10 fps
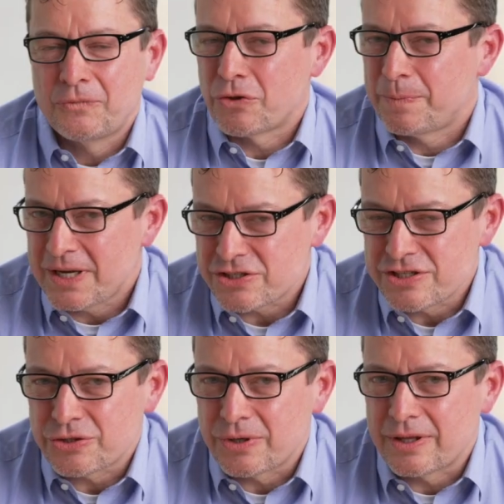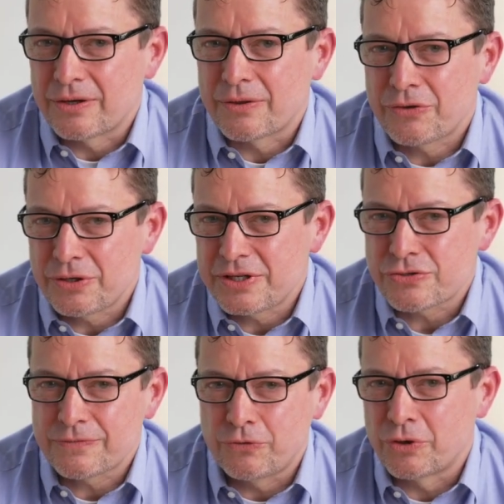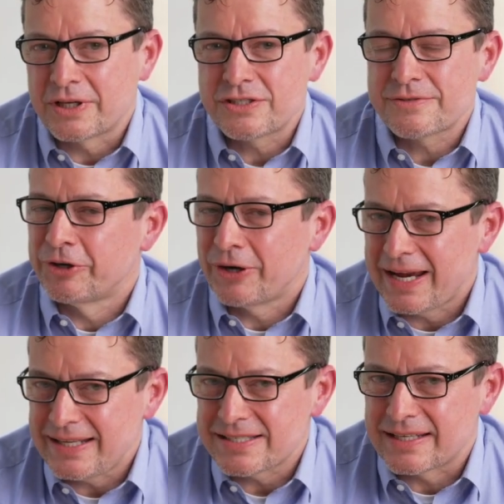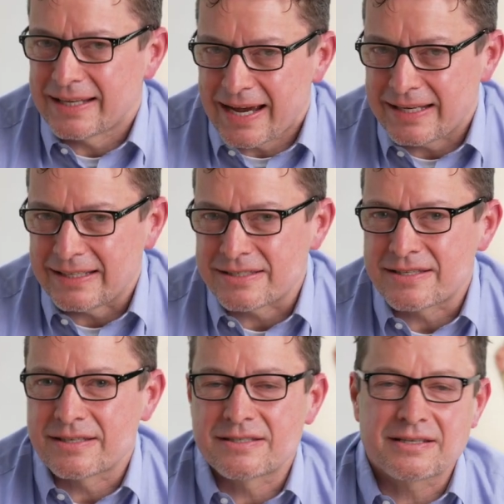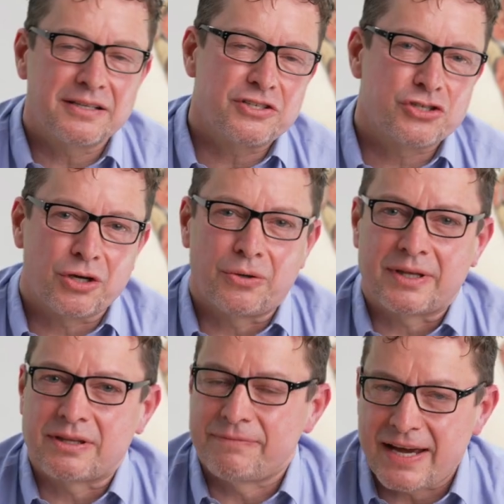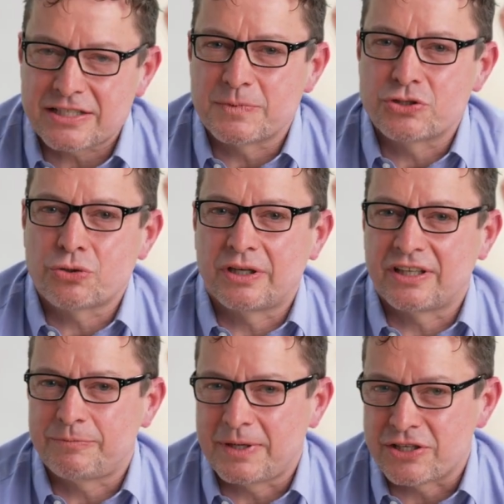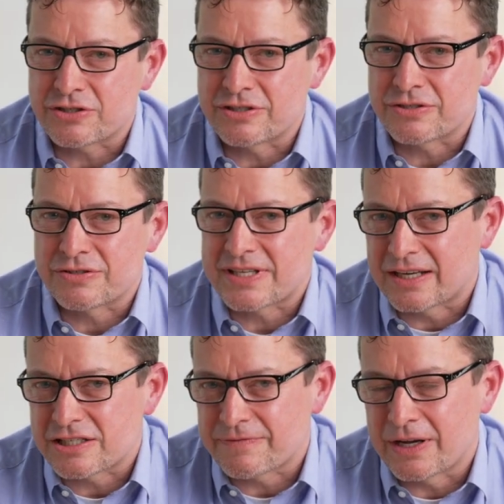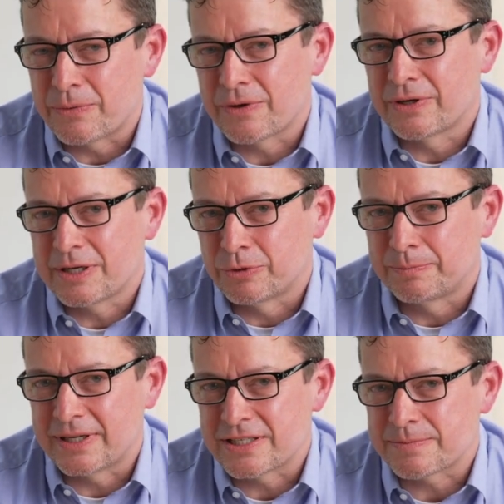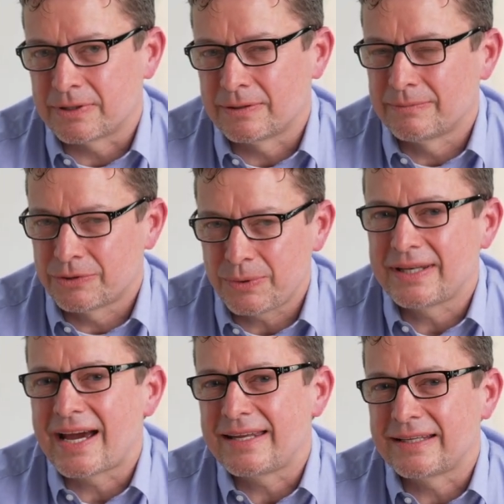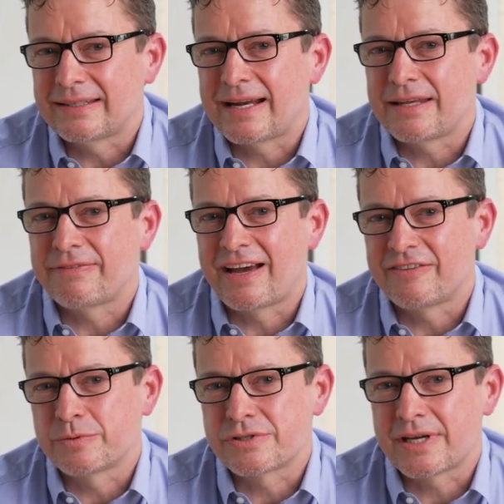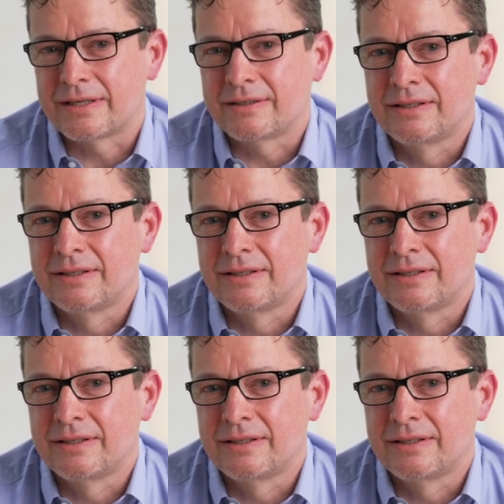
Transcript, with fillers: Whether patients are in their 30s or 40s, or 80s and 90s, studies show that the vast majority of patients are satisfied with their hip replacement, between 90 and 95 percent.